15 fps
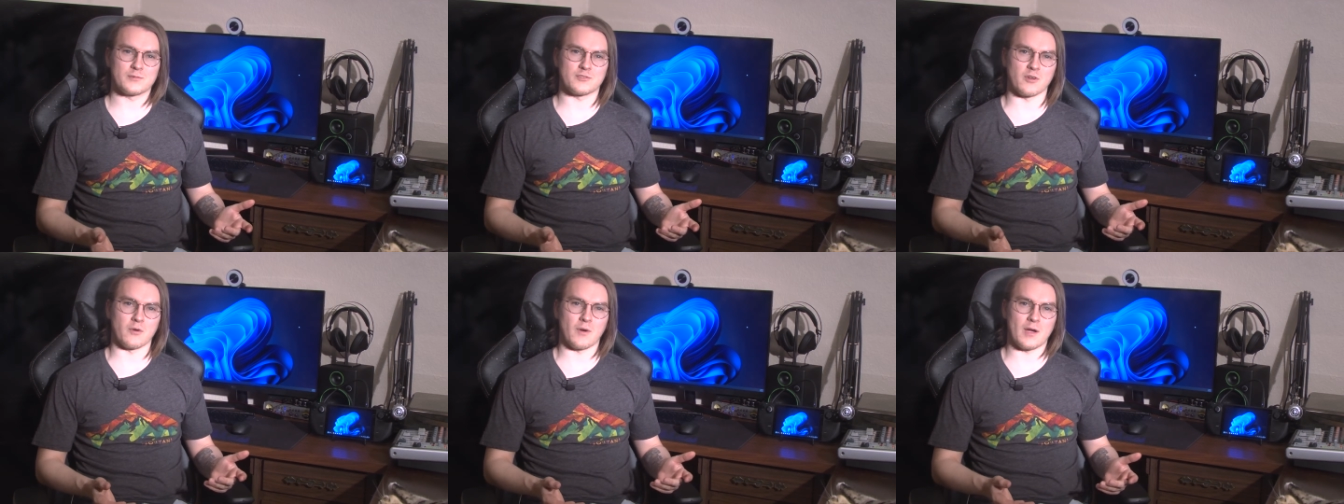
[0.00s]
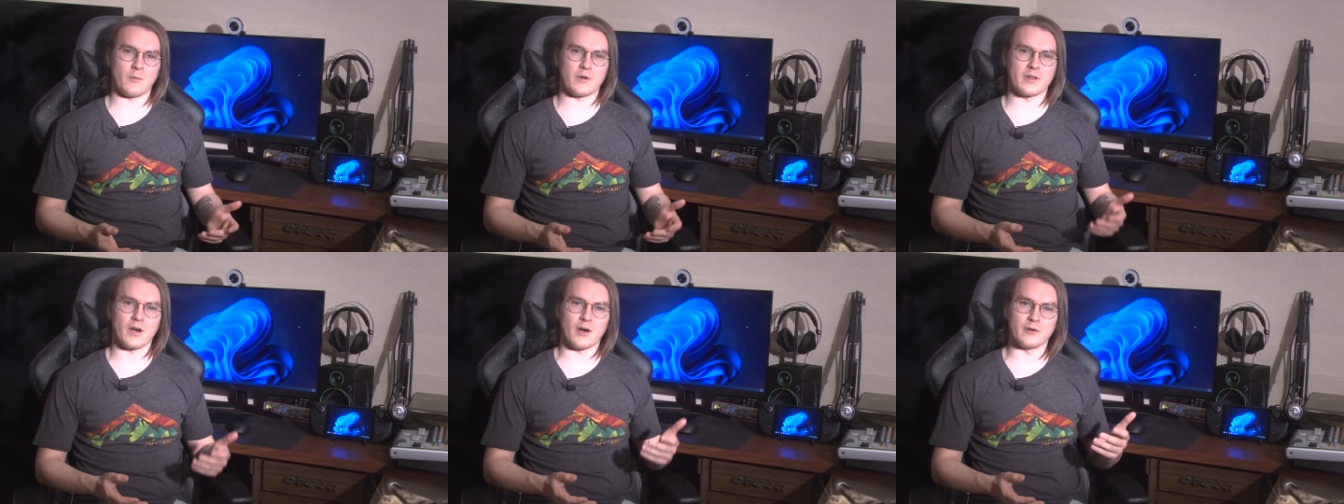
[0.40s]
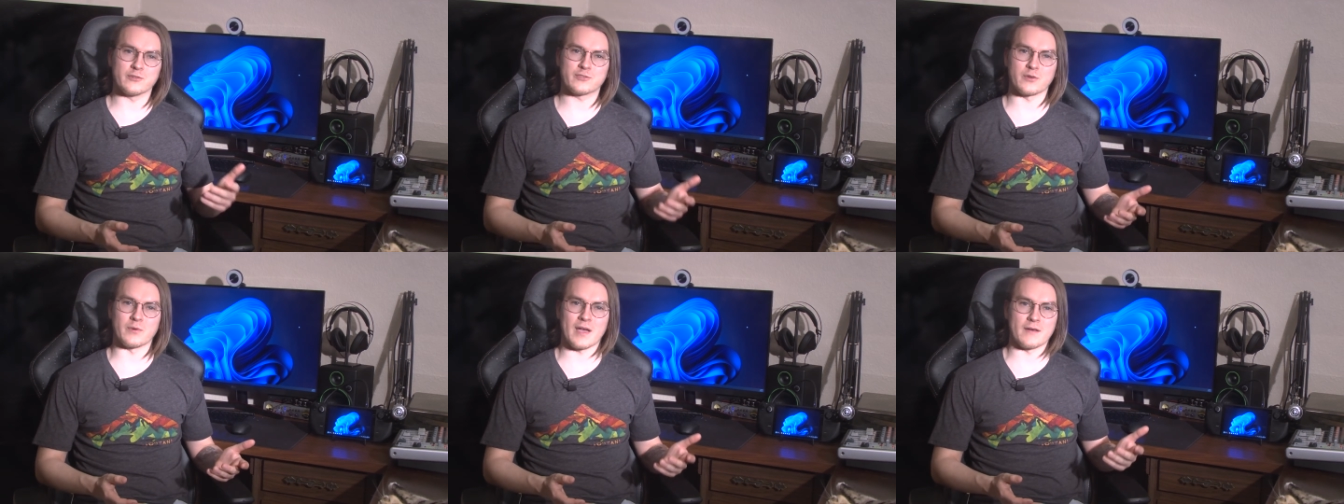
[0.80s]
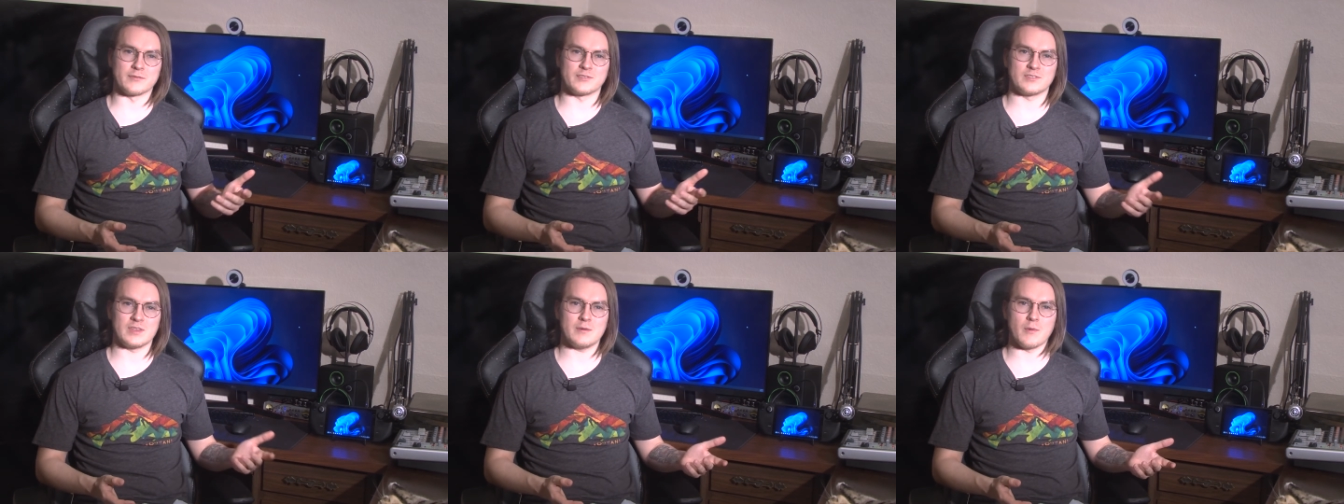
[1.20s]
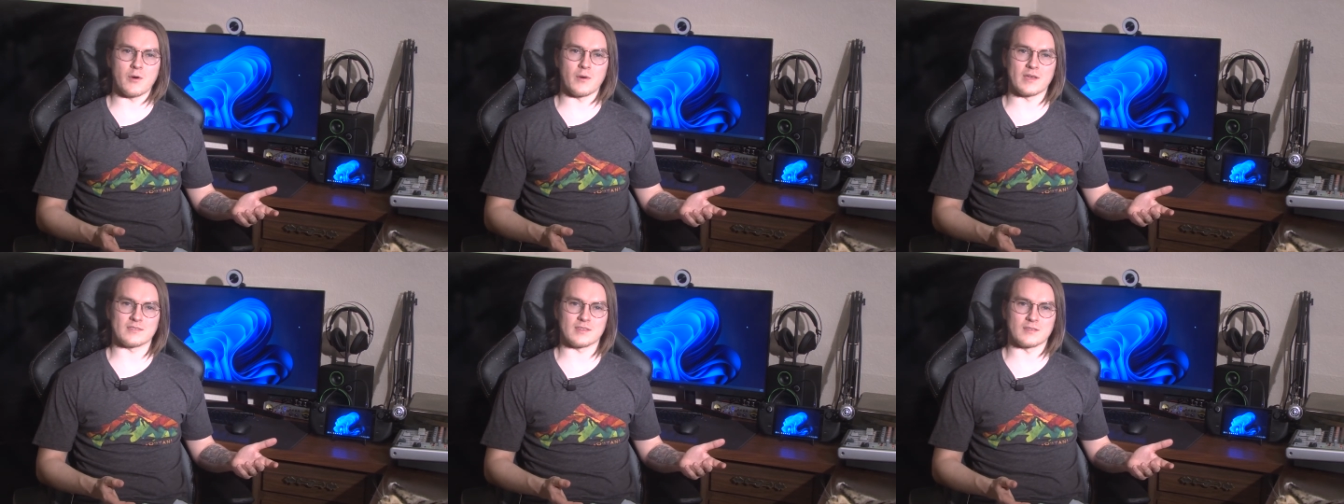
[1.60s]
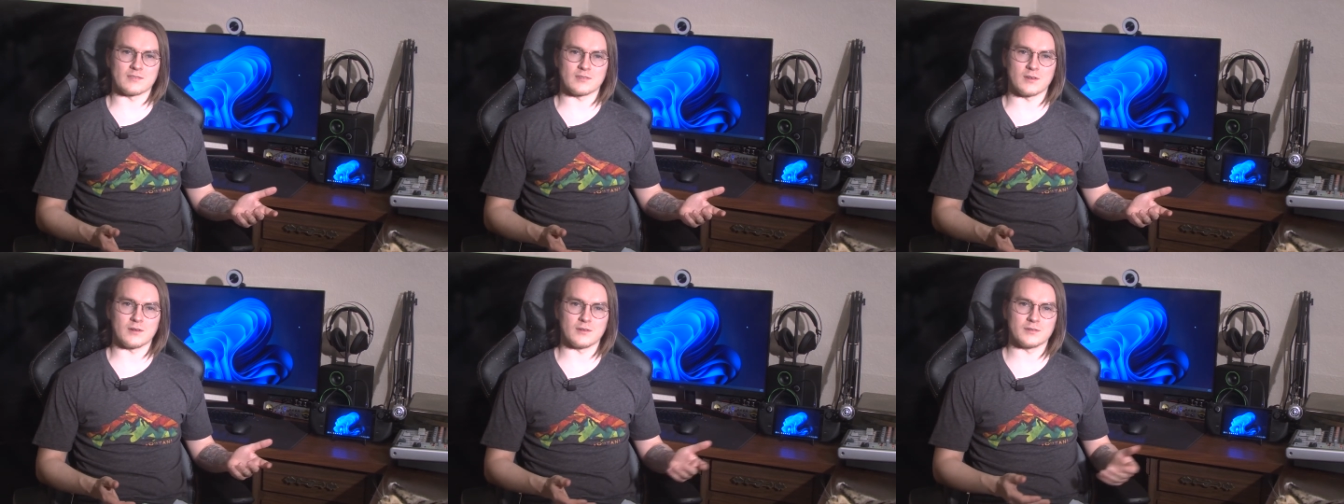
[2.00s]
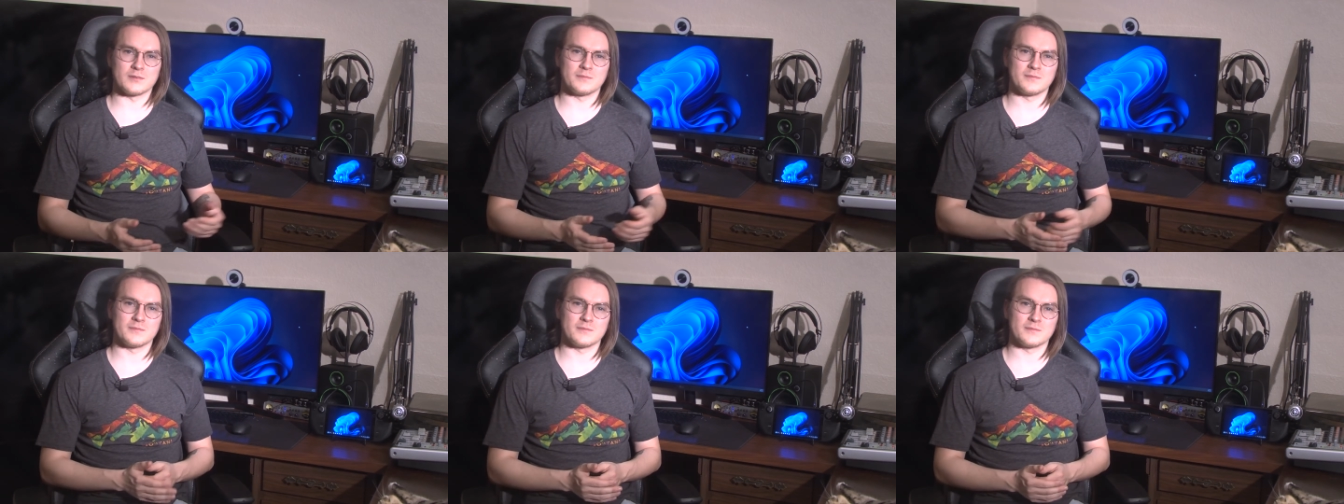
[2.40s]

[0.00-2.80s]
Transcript: so I want to also have SteamOS installed.